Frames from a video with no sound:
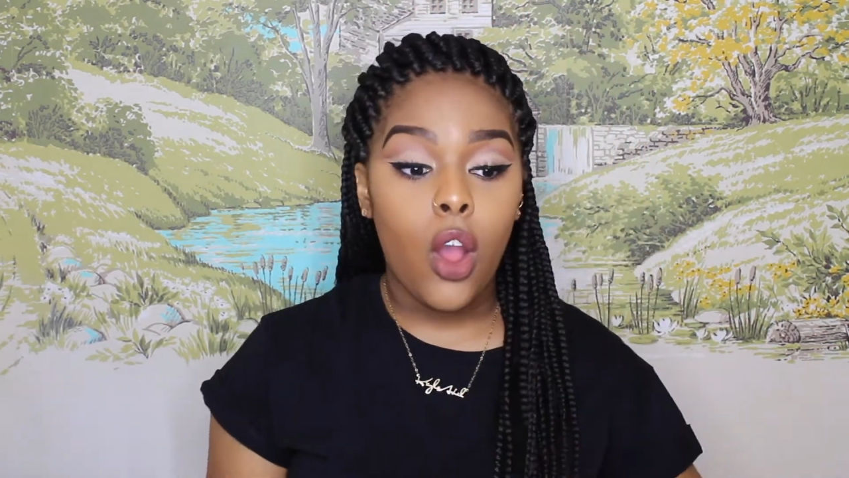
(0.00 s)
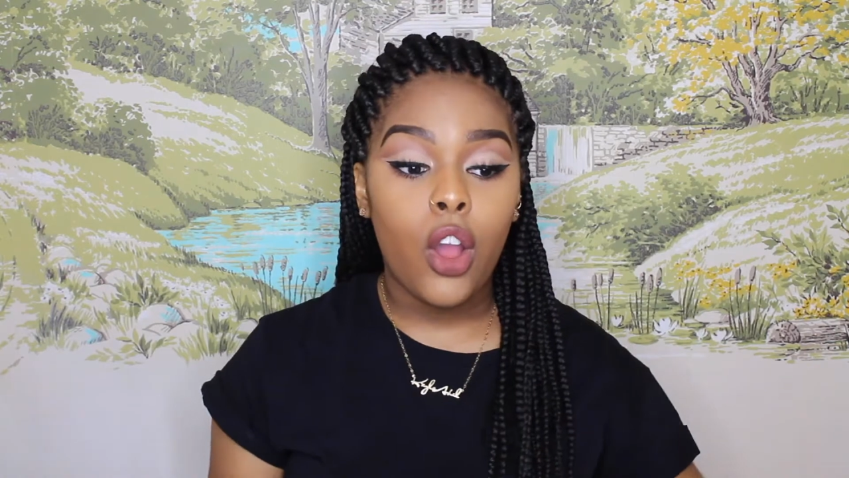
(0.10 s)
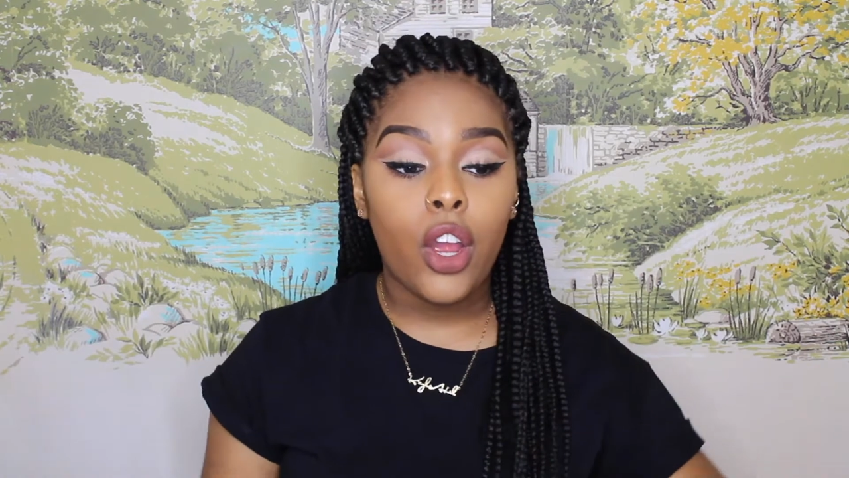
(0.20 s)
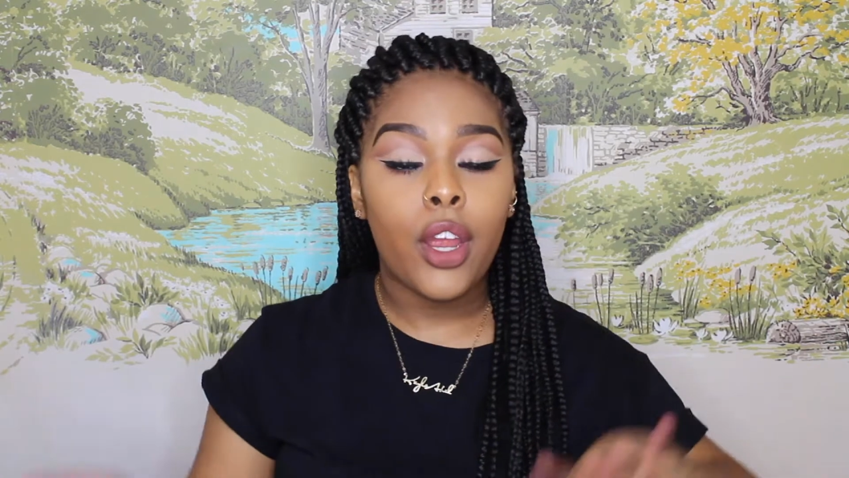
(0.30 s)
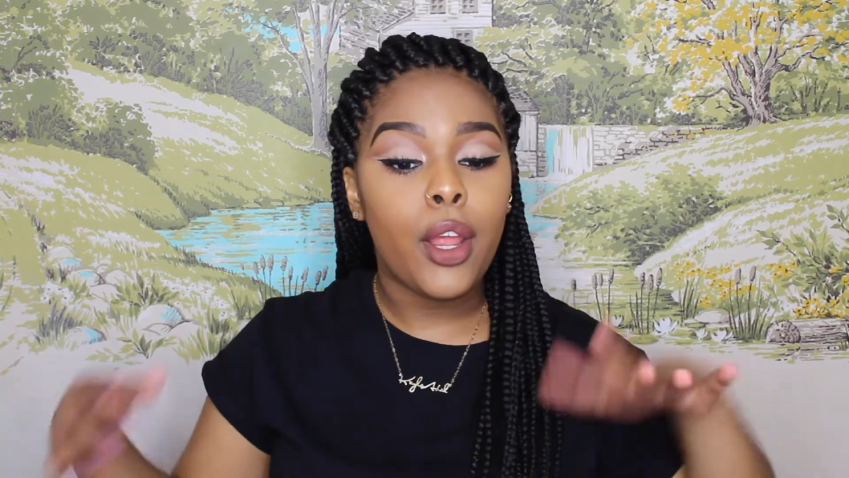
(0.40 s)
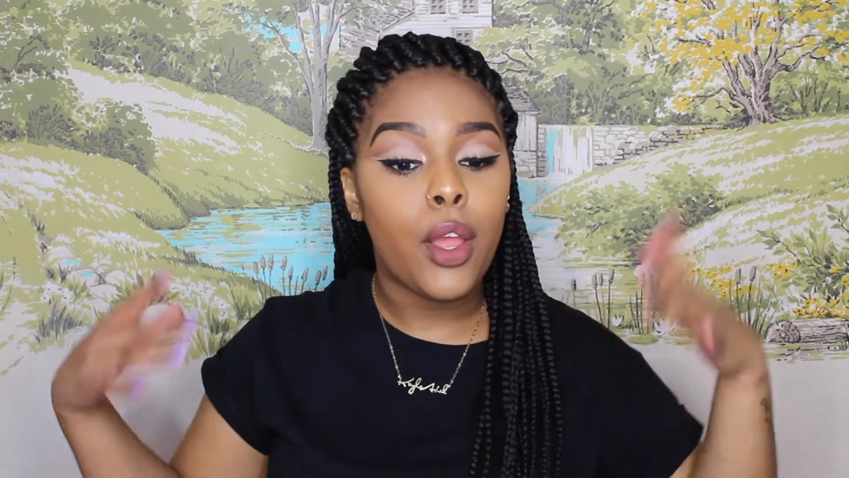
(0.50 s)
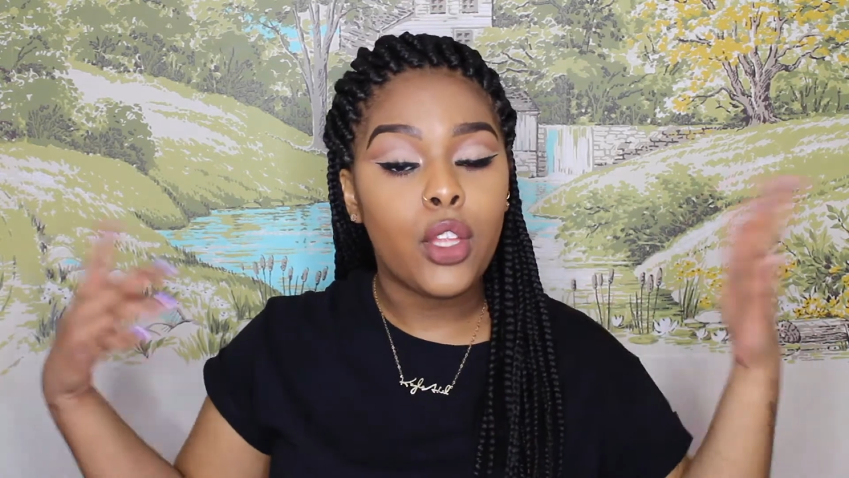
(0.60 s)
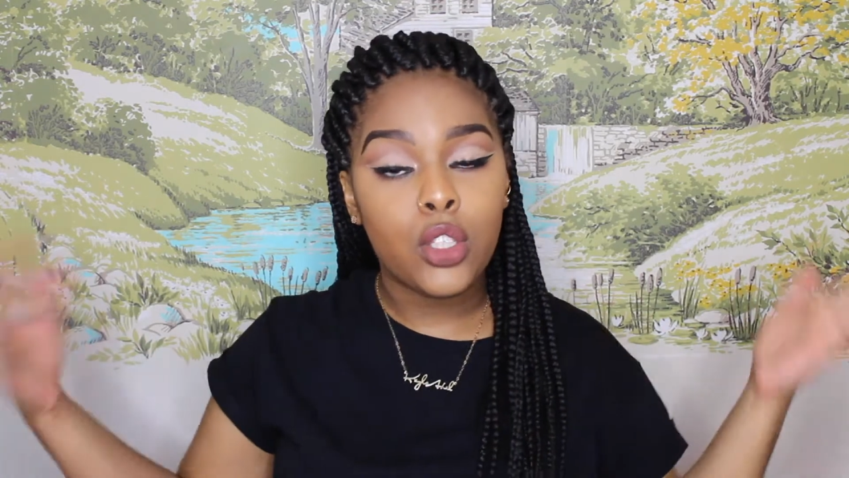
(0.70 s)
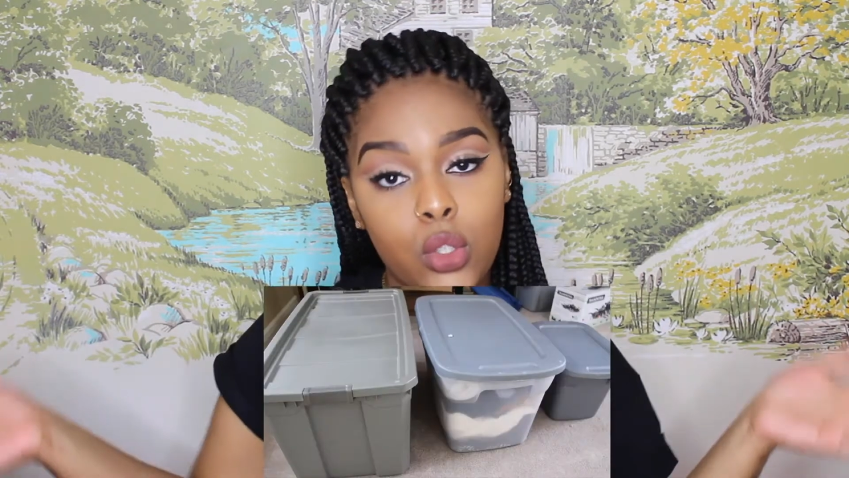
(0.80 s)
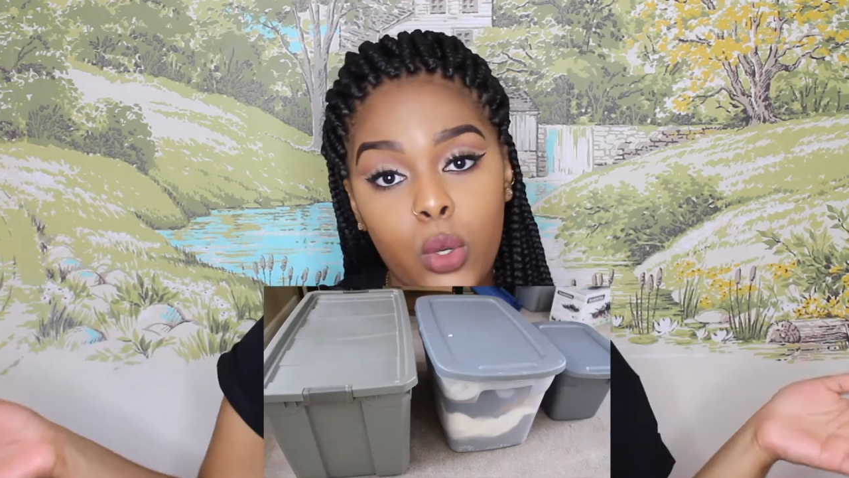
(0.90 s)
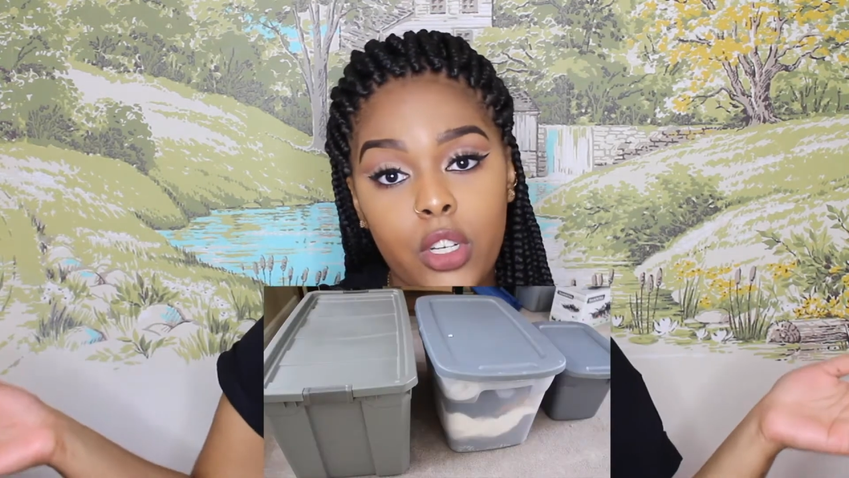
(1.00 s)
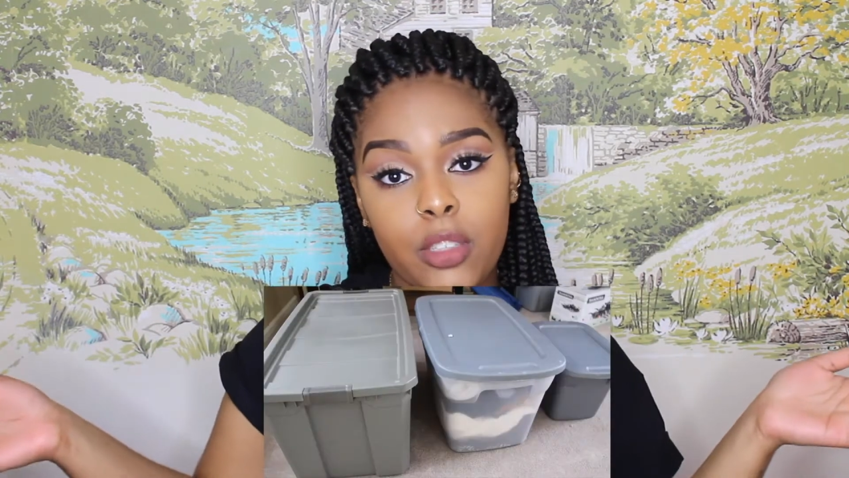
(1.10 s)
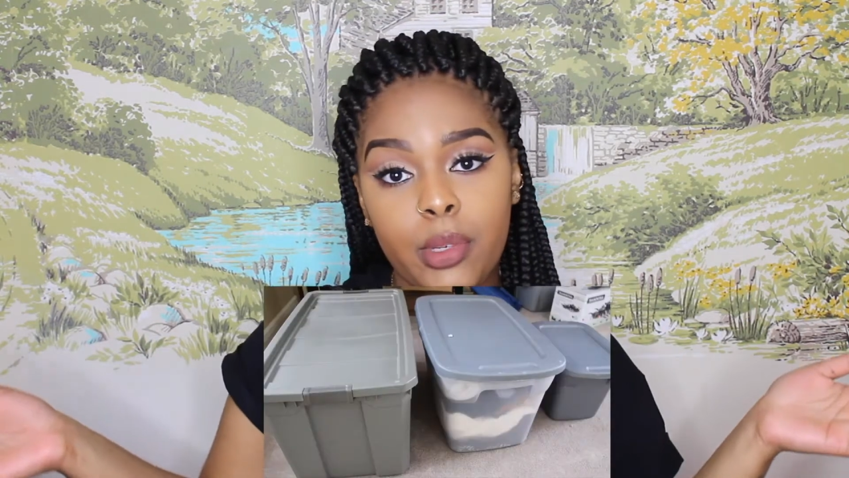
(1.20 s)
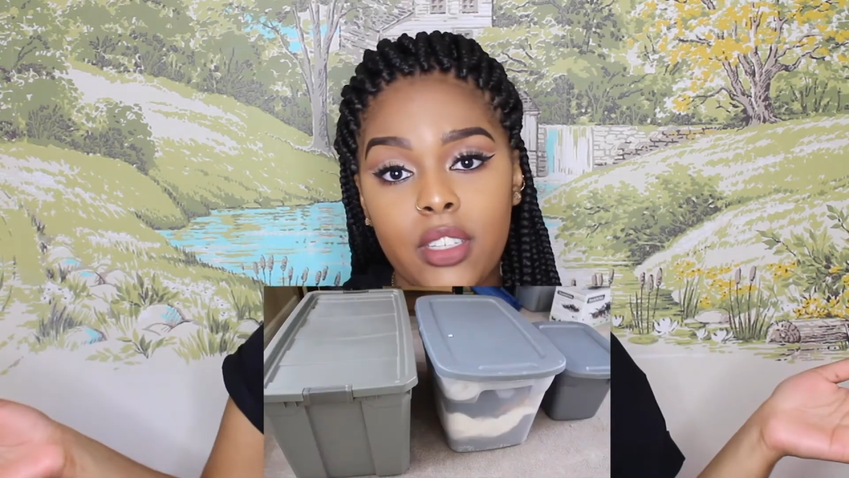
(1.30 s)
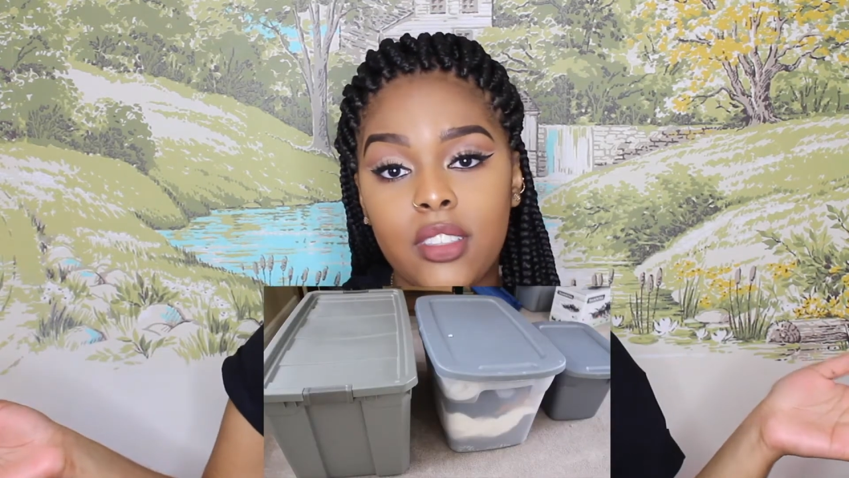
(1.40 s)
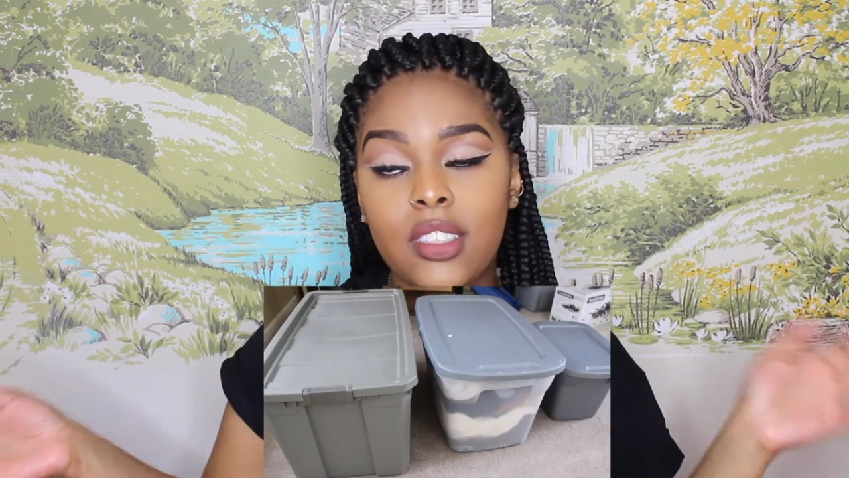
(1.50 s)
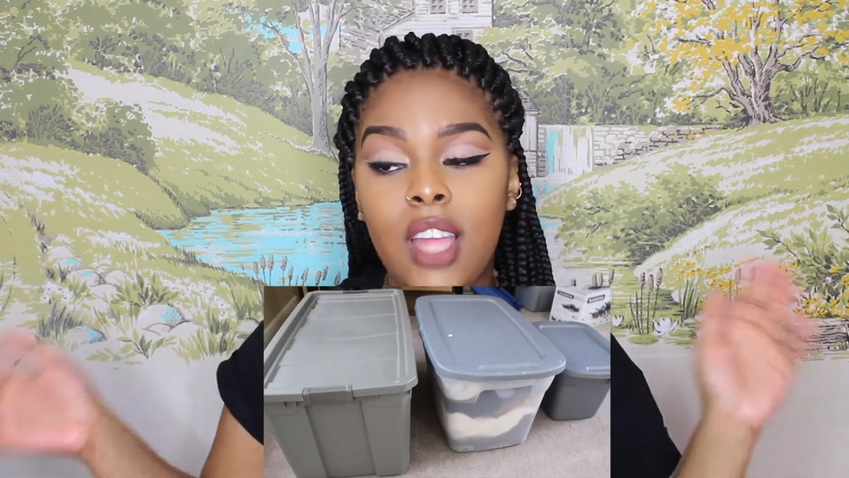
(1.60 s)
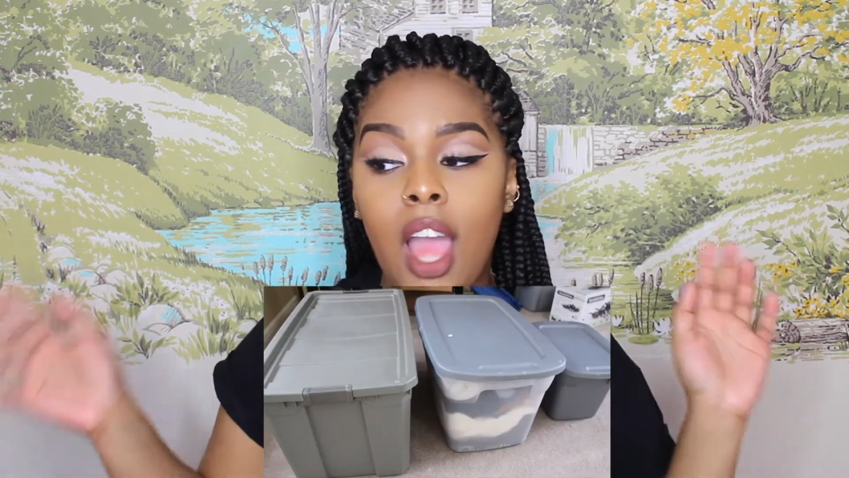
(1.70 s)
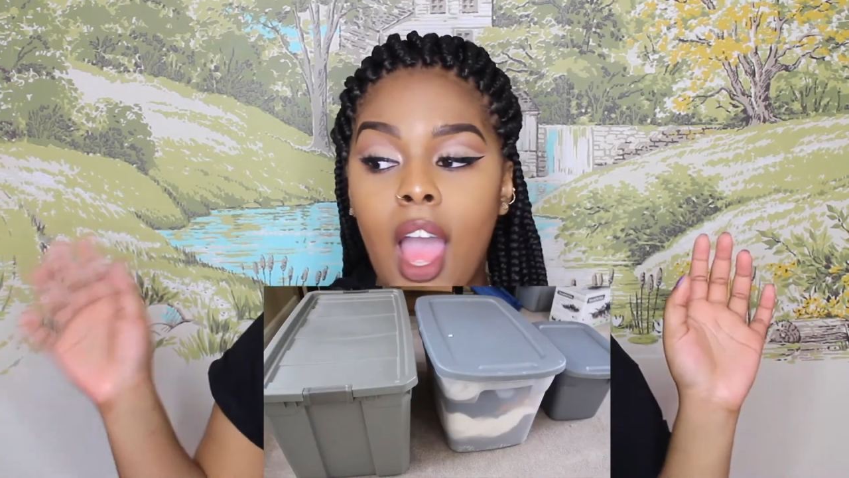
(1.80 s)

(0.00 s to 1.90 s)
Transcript: are storage bins.